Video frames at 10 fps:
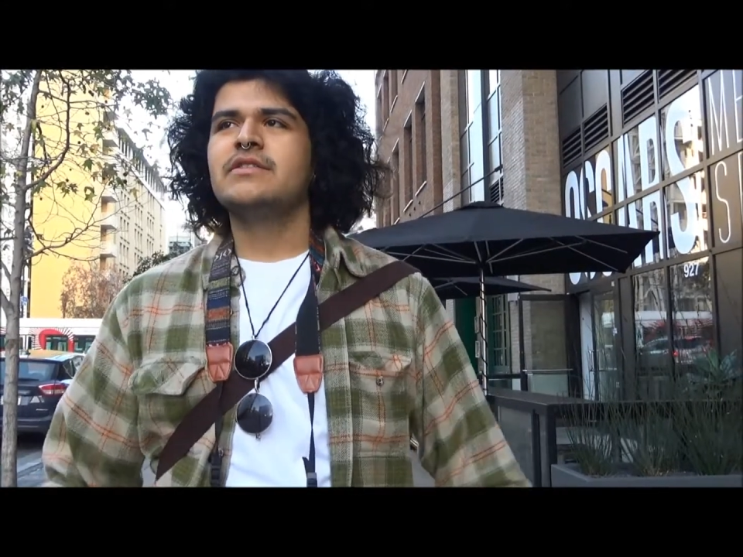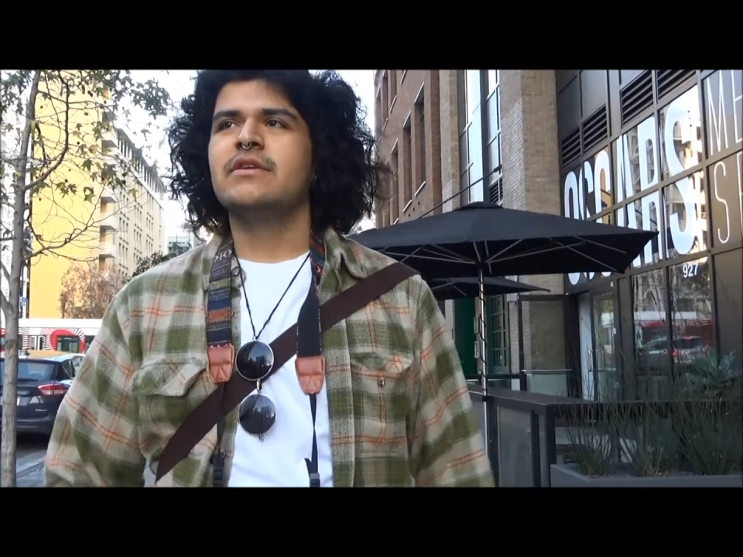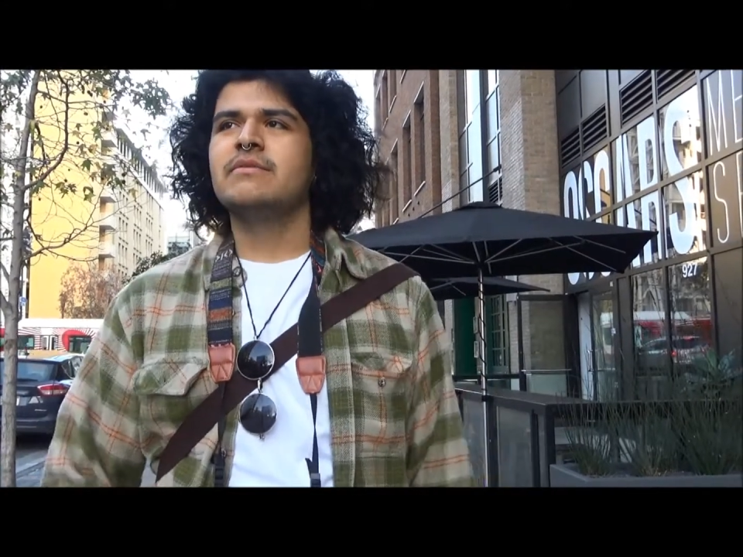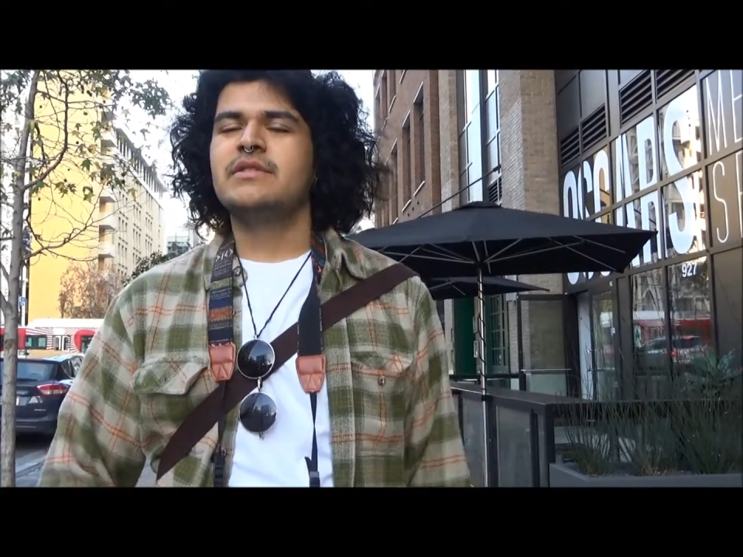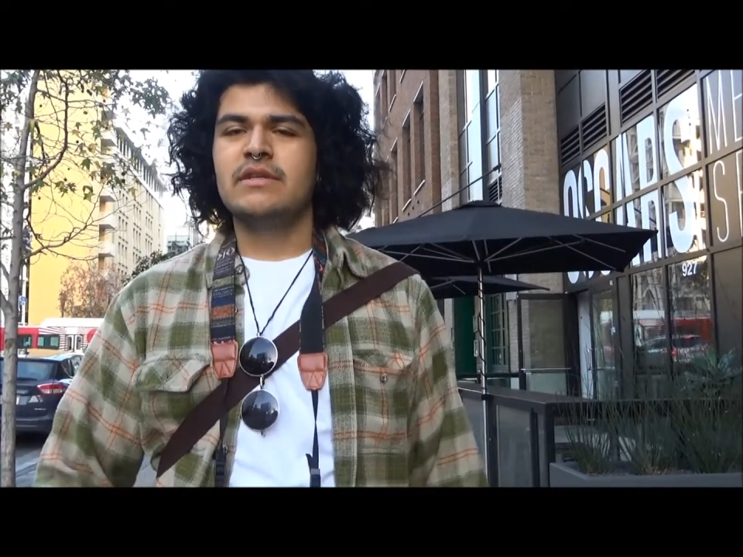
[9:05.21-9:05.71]

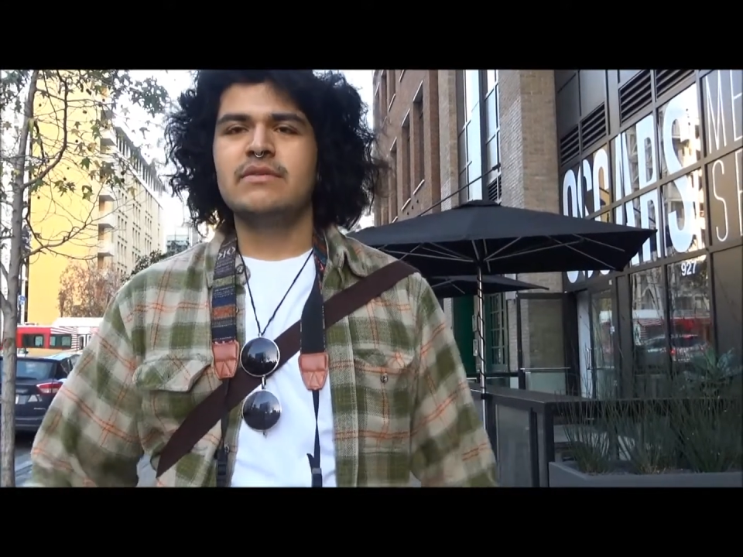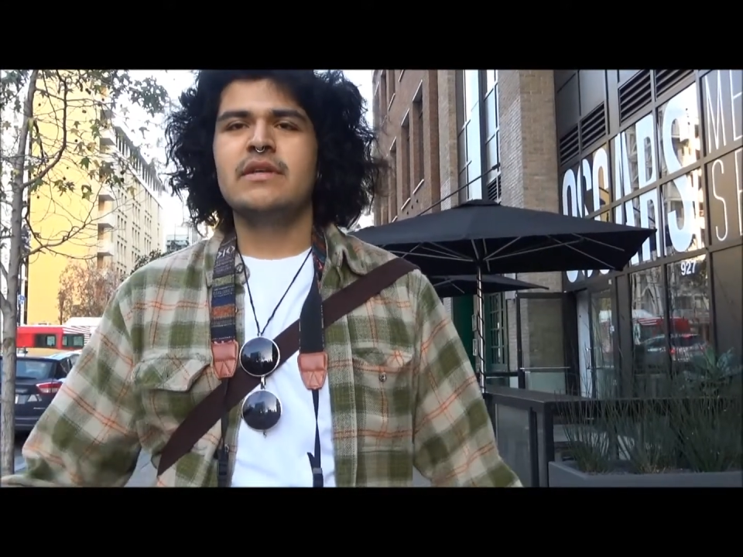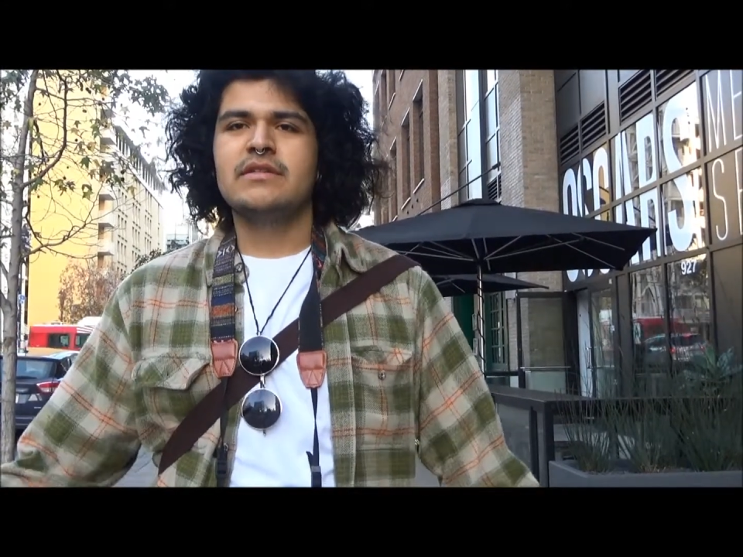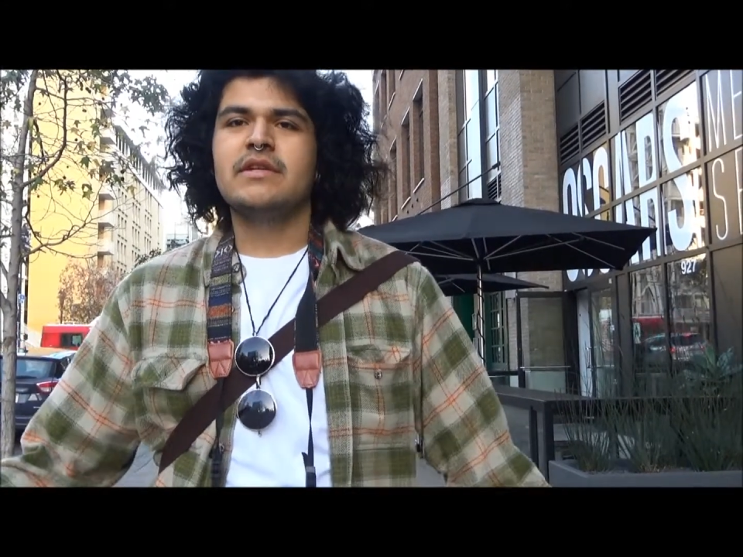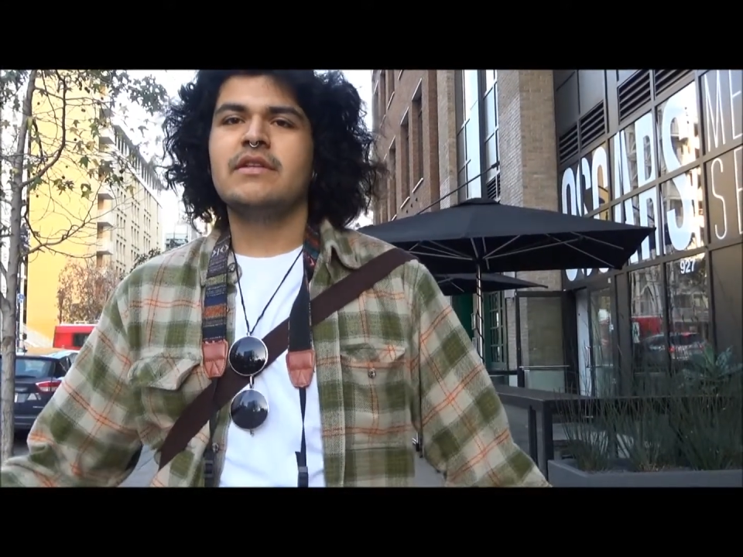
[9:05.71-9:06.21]
So
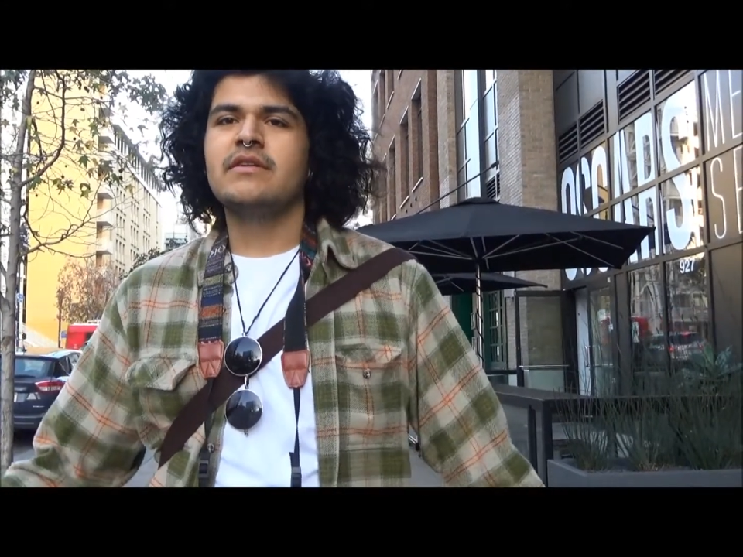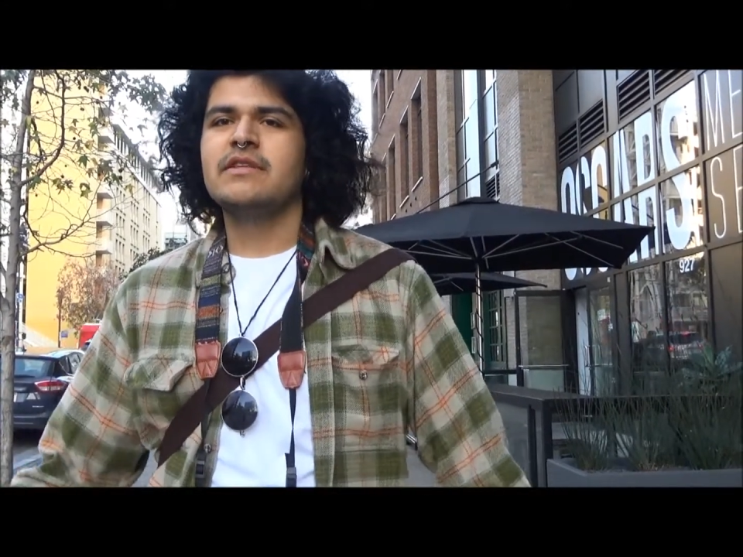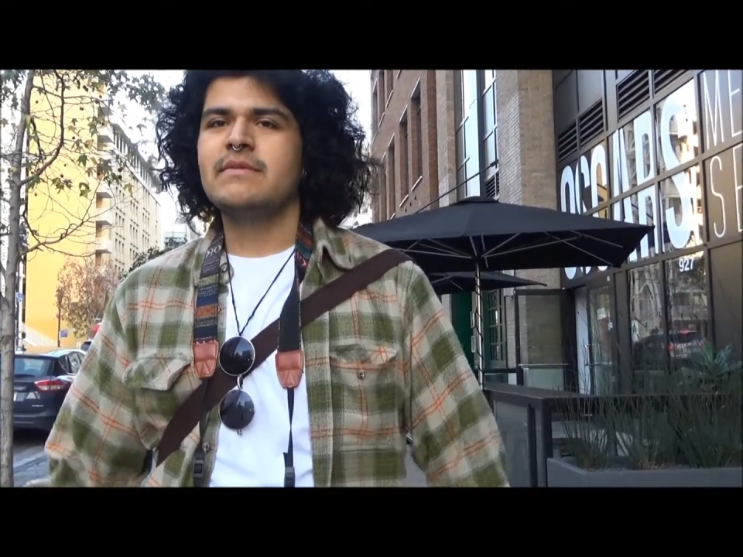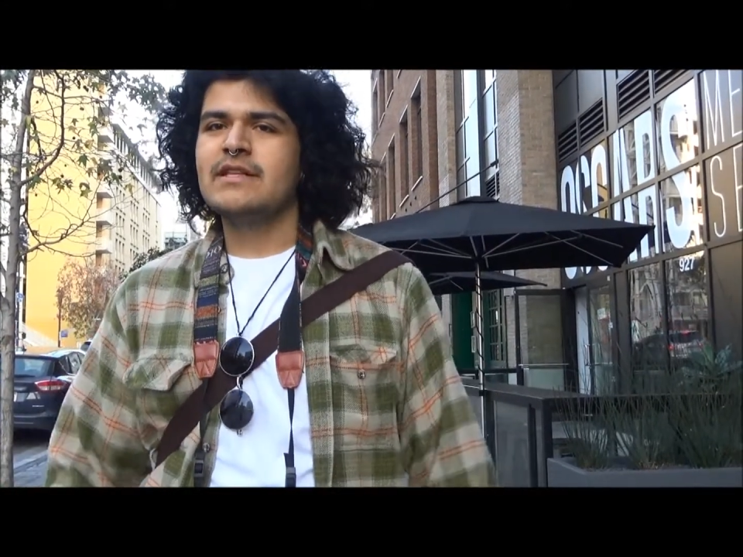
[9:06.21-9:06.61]
it took a long time.